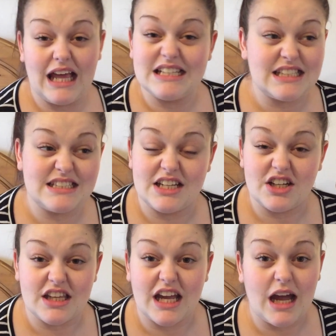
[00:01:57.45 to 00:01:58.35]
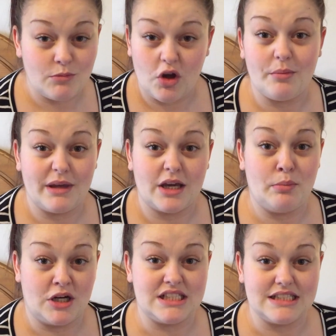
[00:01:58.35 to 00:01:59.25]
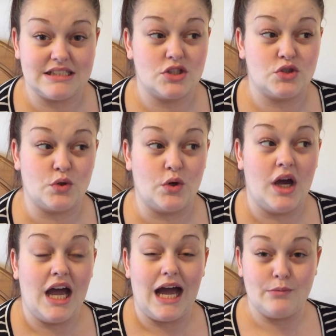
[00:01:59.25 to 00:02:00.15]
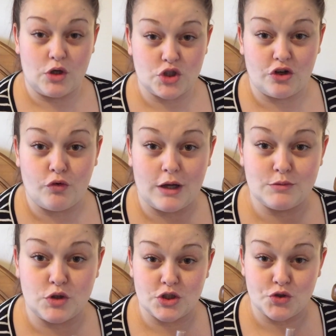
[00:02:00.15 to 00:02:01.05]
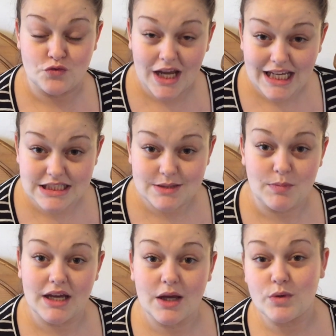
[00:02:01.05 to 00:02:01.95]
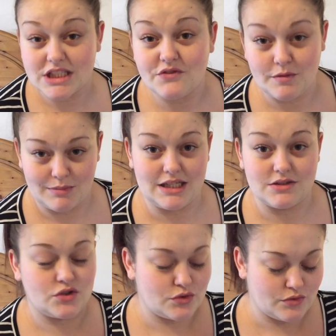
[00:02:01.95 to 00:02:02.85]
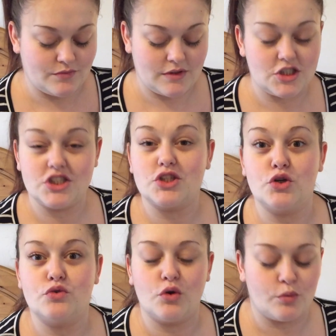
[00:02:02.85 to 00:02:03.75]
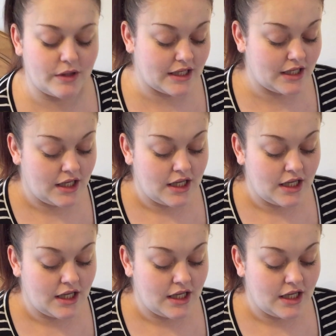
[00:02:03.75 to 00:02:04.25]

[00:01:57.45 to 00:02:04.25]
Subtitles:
As I said earlier, I'm not a makeup artist, so I'm not sure if what I'm is right, but it works for me, so I'm just gonna roll with it.